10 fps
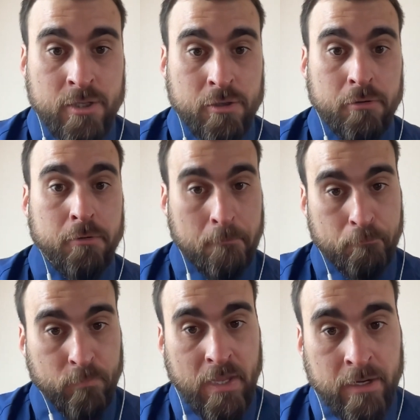So,
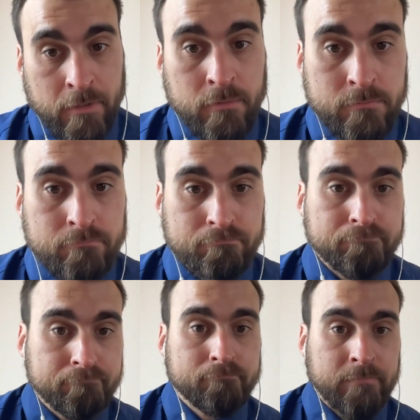
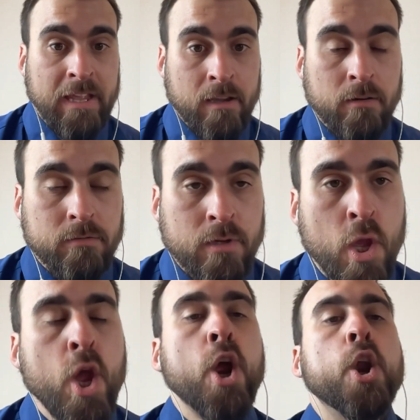there you go.
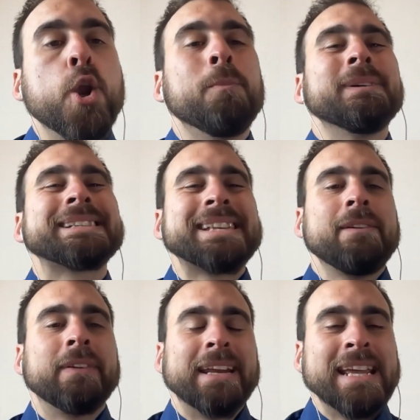Number
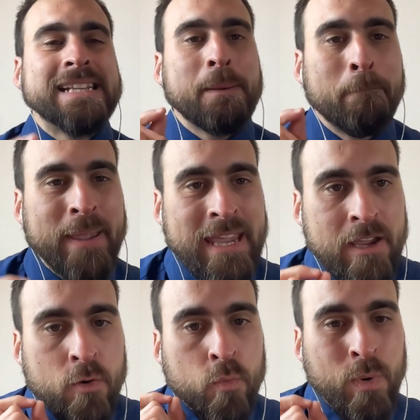7 is be
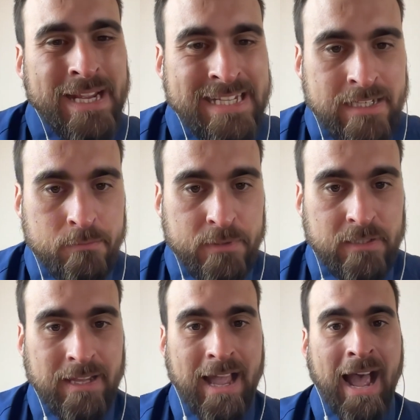
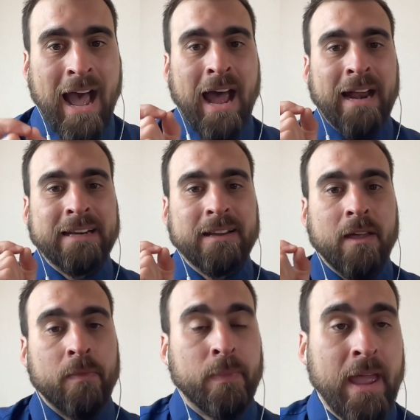reasonable, and
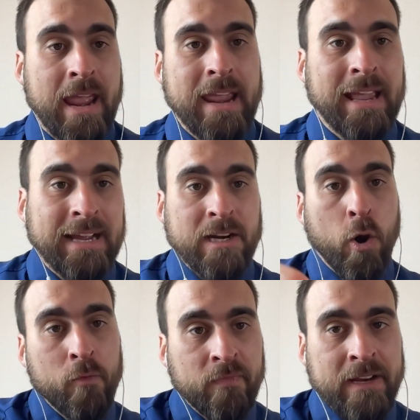they can
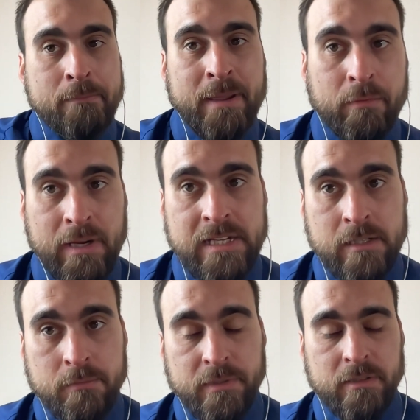hopefully be
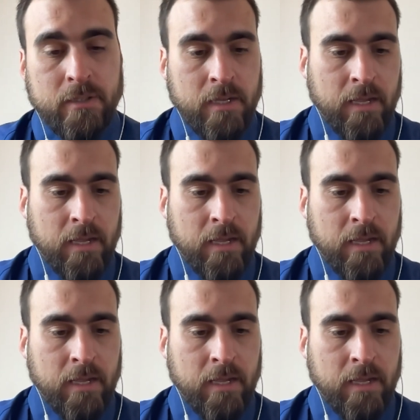reasonable.